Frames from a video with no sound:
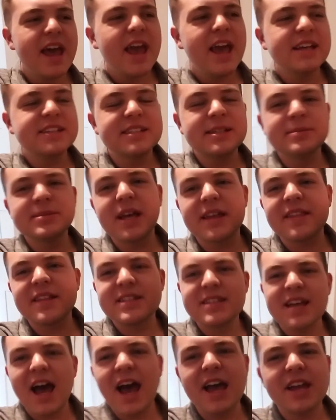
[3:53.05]
seems like the
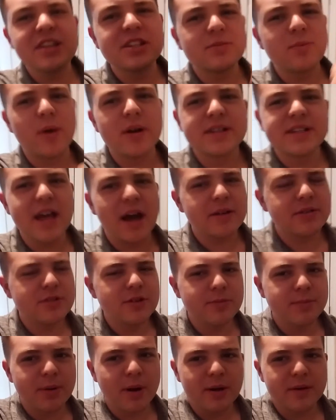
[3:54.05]
tie just worked out
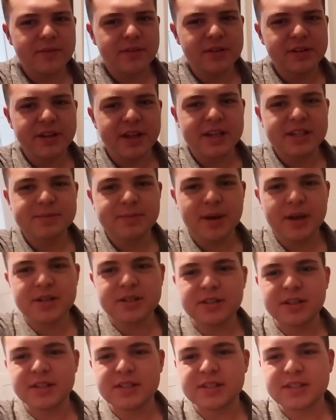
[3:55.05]
too perfectly,
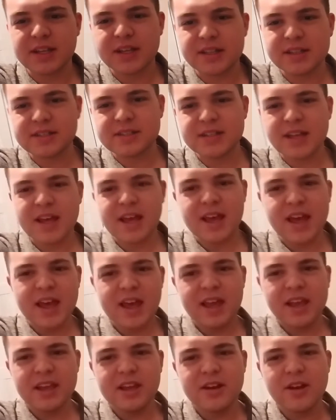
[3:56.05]
especially since,
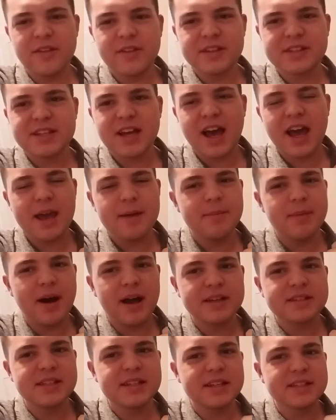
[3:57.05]
the tie in
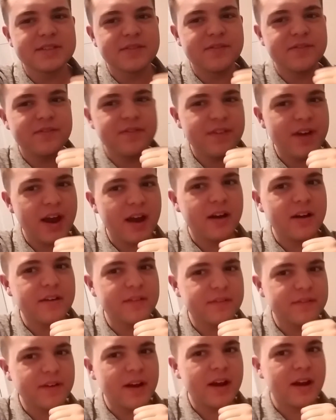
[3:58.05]
boxing is a
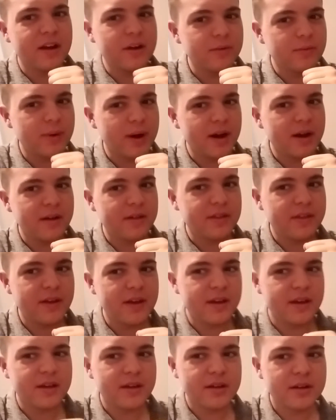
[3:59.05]
very, very rare
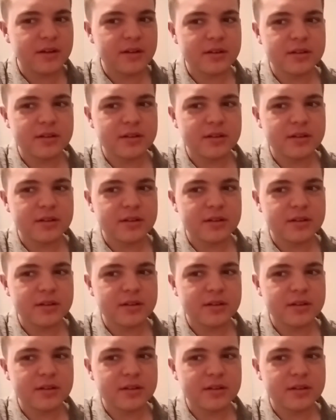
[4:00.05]
thing.